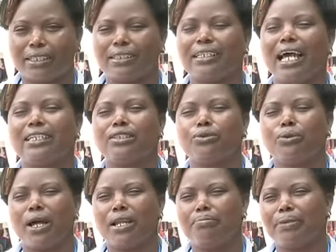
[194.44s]
that
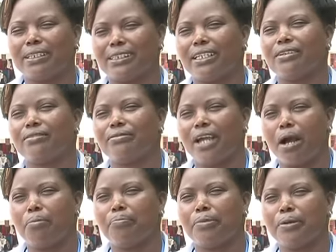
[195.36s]
91% of
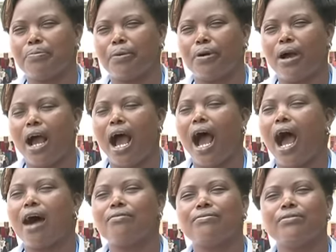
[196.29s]
young people
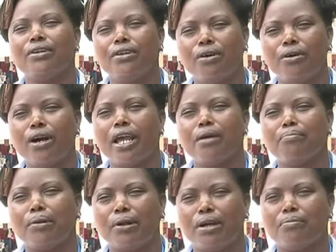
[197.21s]
have no
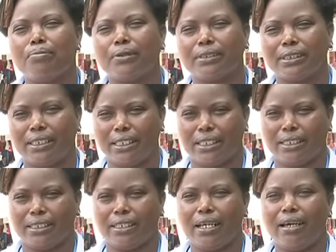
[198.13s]
employable
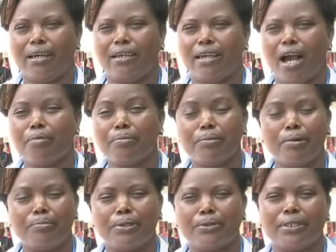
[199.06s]
skills. Young
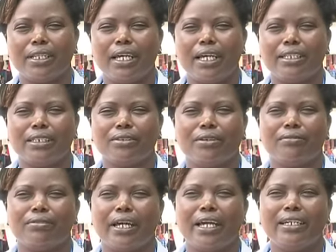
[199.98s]
people between the ages
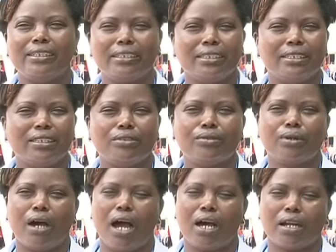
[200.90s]
of 18 to
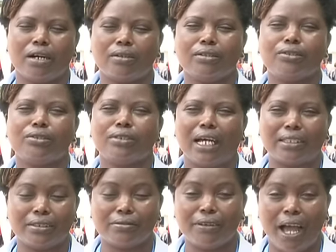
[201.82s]
around
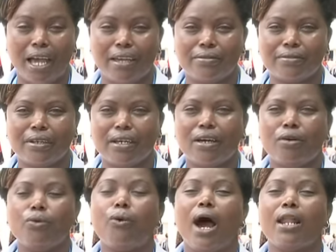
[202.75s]
35
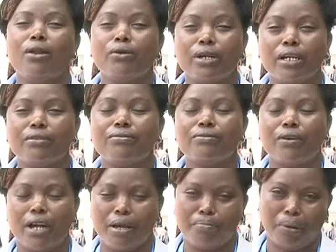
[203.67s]
who are looking
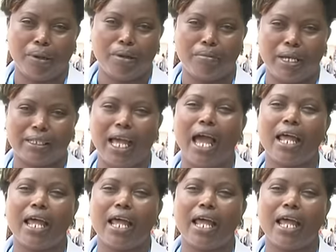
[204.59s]
for employment